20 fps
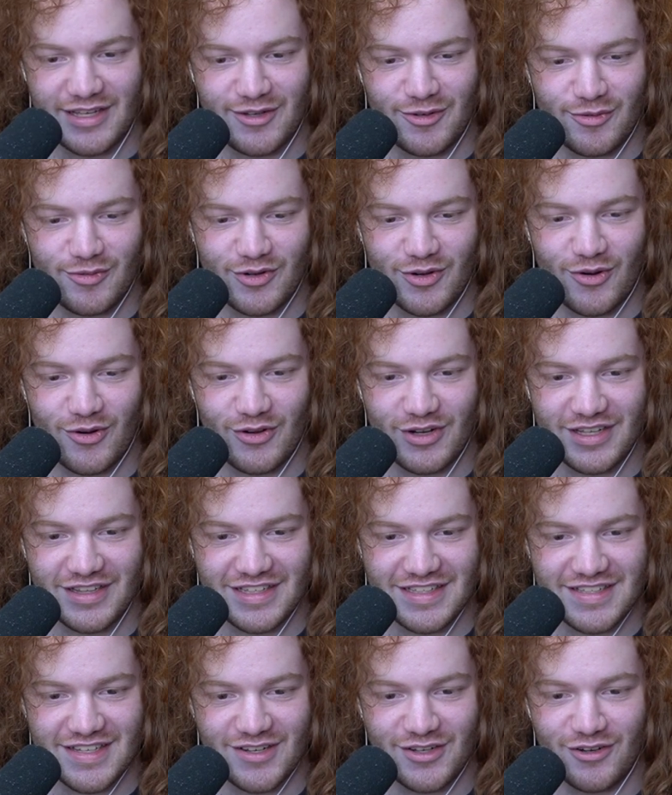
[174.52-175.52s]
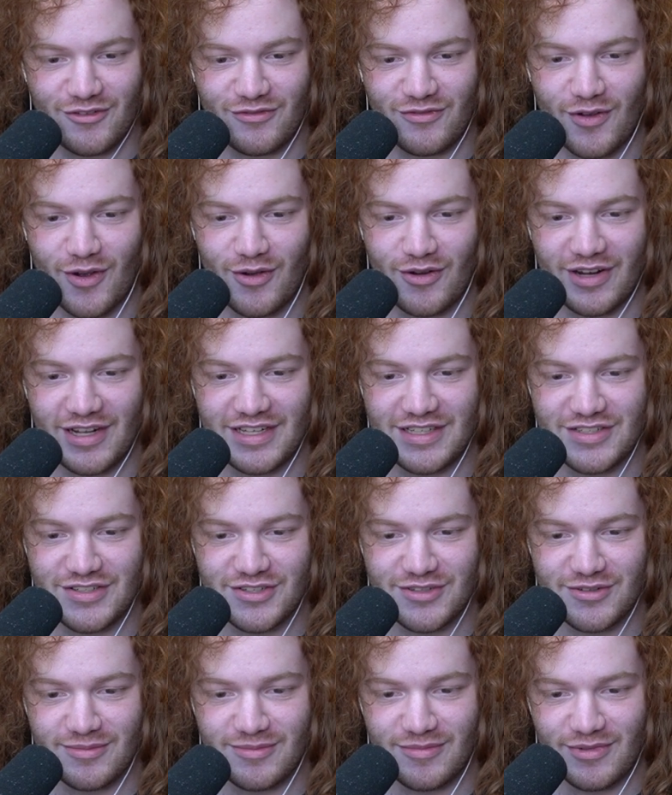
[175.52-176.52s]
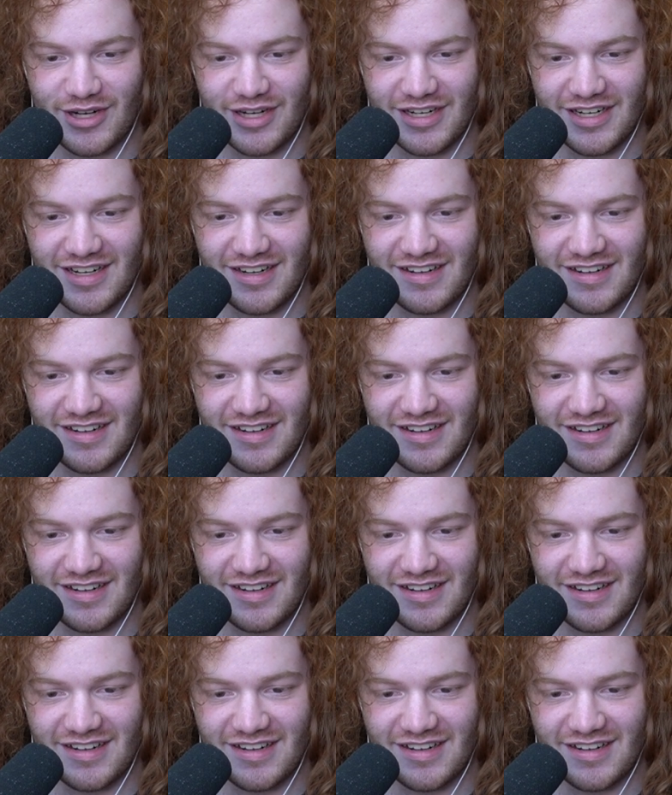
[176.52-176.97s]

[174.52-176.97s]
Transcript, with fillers: you're recording this on your phone, I assume, right?